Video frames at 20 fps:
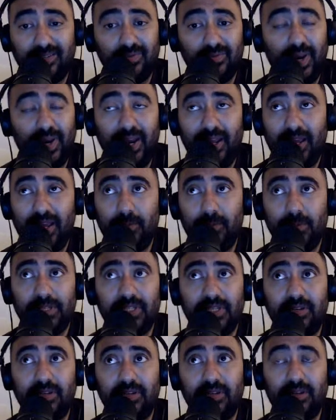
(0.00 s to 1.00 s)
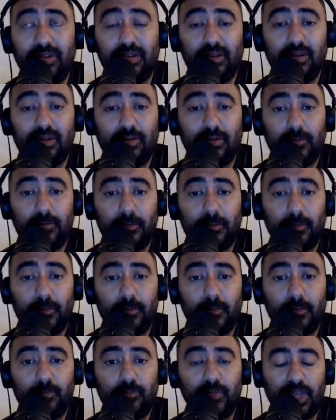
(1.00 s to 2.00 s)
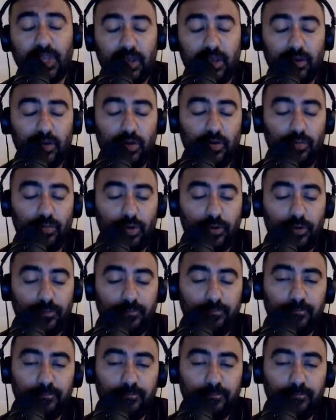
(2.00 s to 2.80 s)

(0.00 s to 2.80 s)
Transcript: Really kept us in. Kai. Yeah, go on, bro.